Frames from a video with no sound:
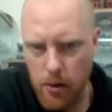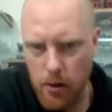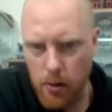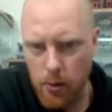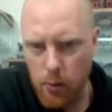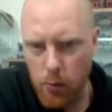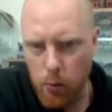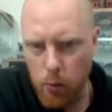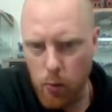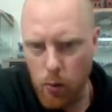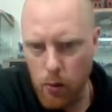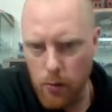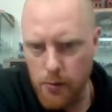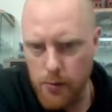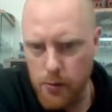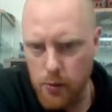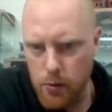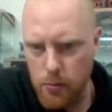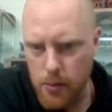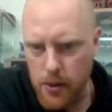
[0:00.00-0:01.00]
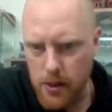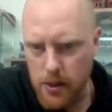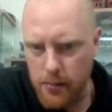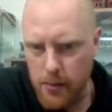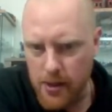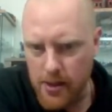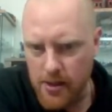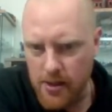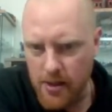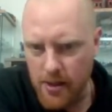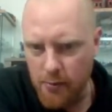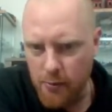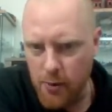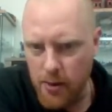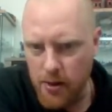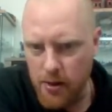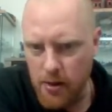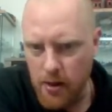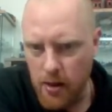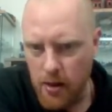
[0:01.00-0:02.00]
on the wolves to be a bit different.